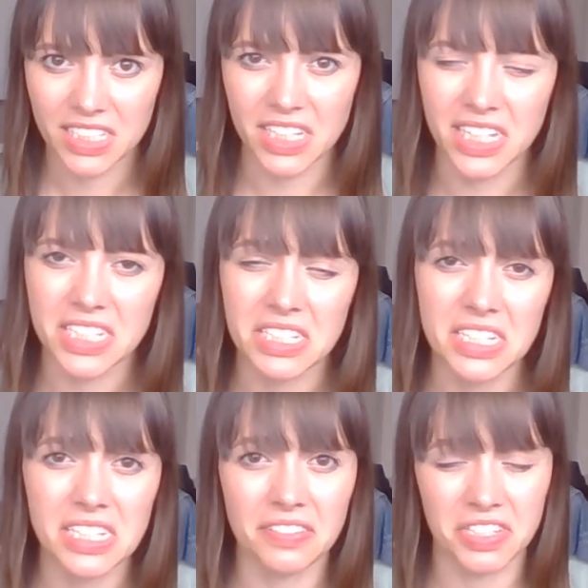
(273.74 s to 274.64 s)
the
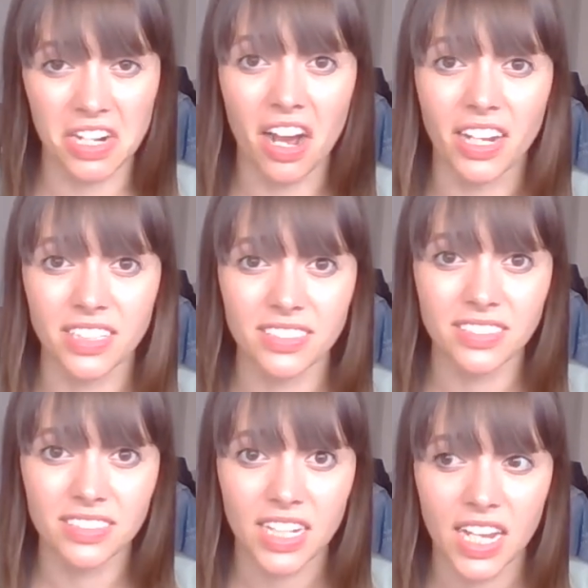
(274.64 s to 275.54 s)
consistency of snot
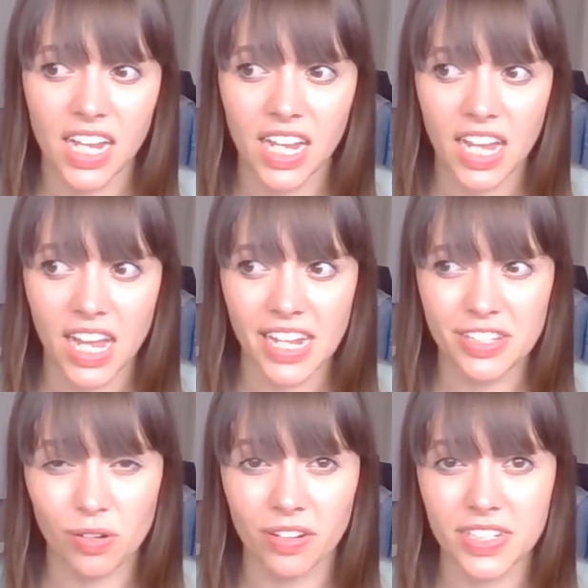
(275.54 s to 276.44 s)
and
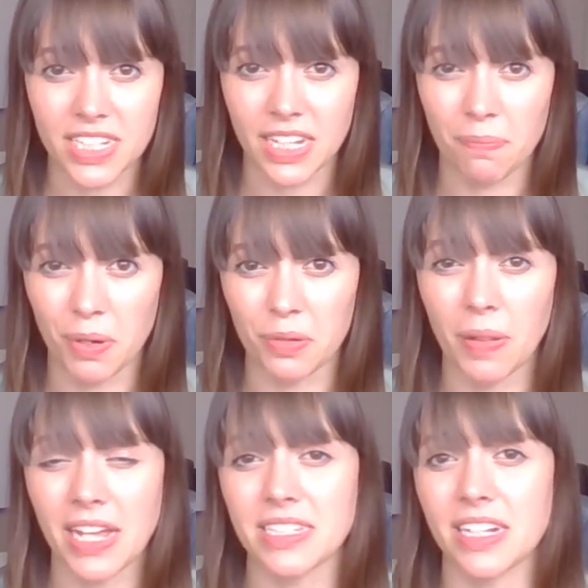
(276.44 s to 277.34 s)
sort of tastes like burnt
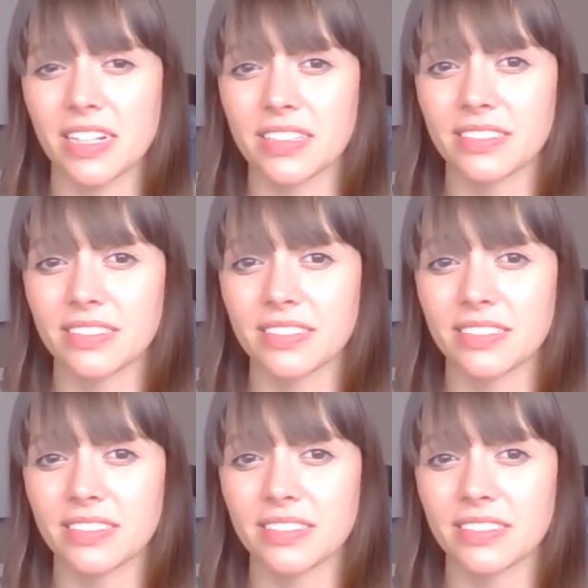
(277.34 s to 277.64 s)
plastic.